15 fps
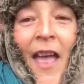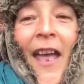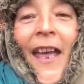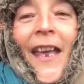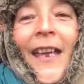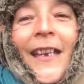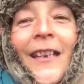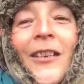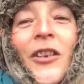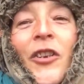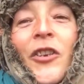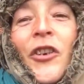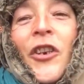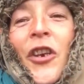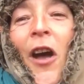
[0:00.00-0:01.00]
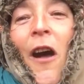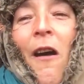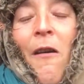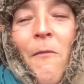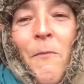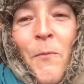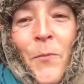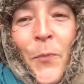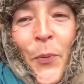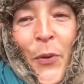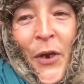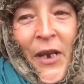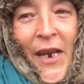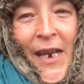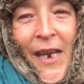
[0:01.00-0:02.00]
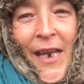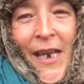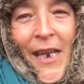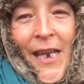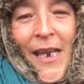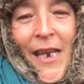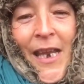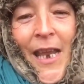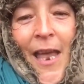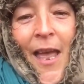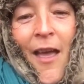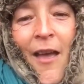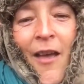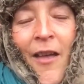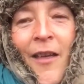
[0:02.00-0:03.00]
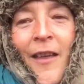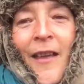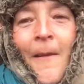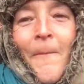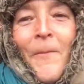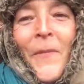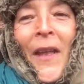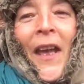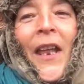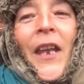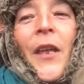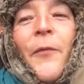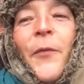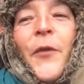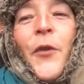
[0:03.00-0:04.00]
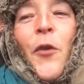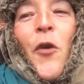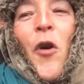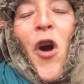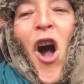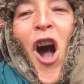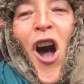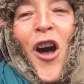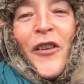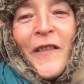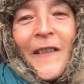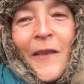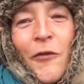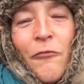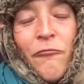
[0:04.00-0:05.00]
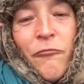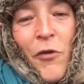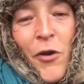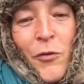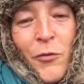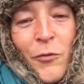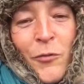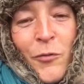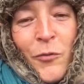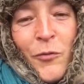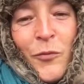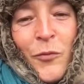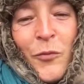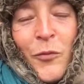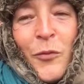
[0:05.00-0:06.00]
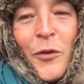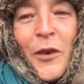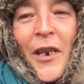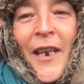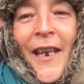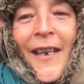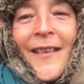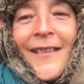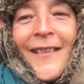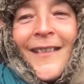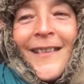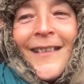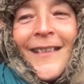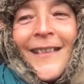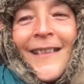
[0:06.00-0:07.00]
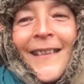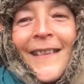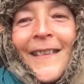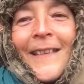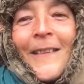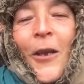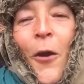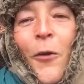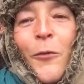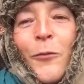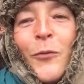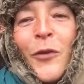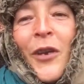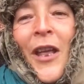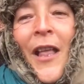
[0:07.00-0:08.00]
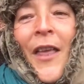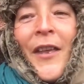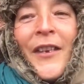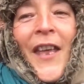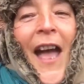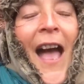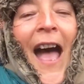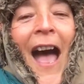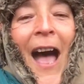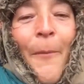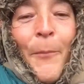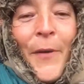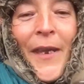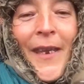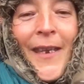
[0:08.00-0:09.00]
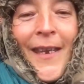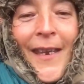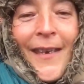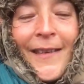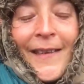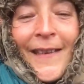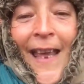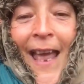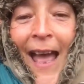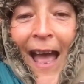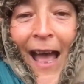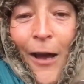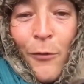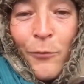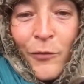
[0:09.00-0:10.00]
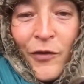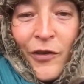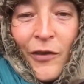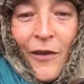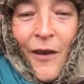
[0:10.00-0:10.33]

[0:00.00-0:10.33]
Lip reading: in good company. And if your heart's a rolling stone, you're happiest out